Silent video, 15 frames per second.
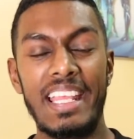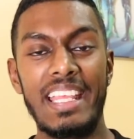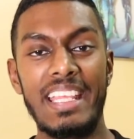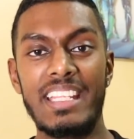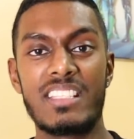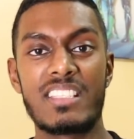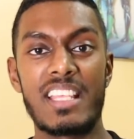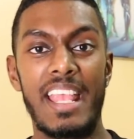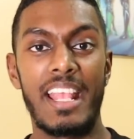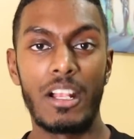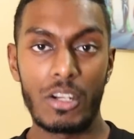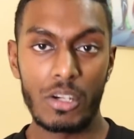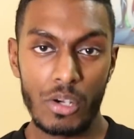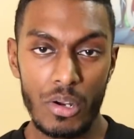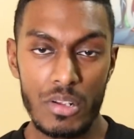It's
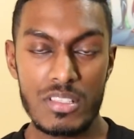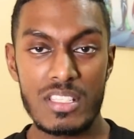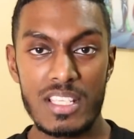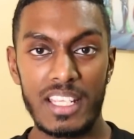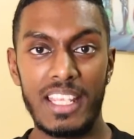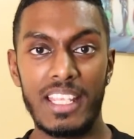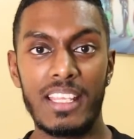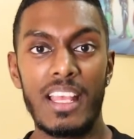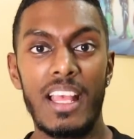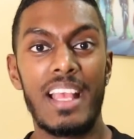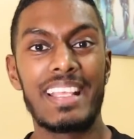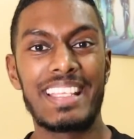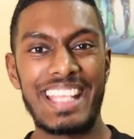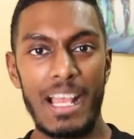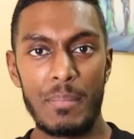engrossing,
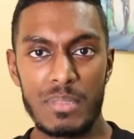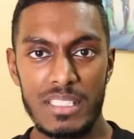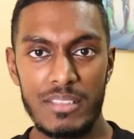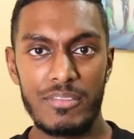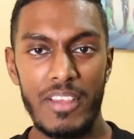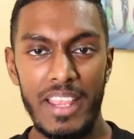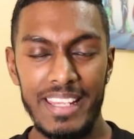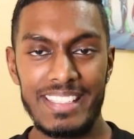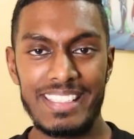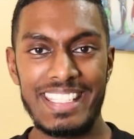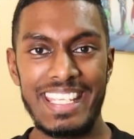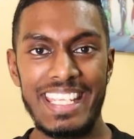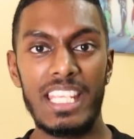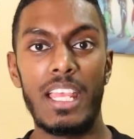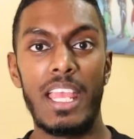
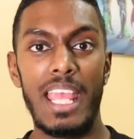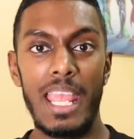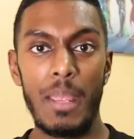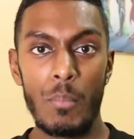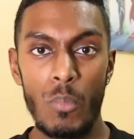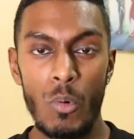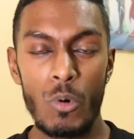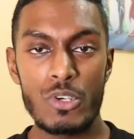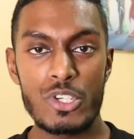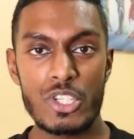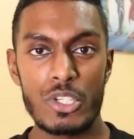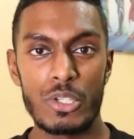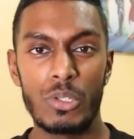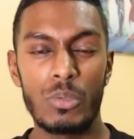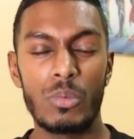captivating,
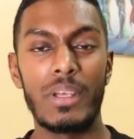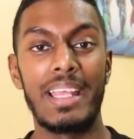emotional.